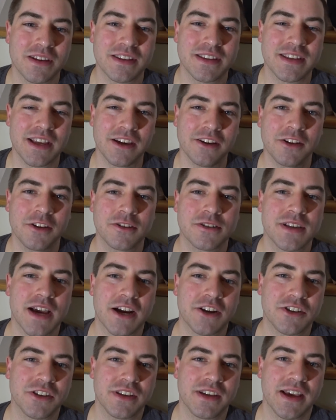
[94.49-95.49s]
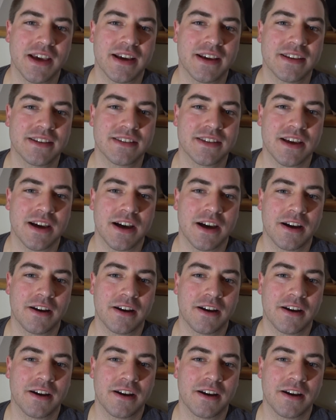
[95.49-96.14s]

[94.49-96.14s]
Cellulose actually has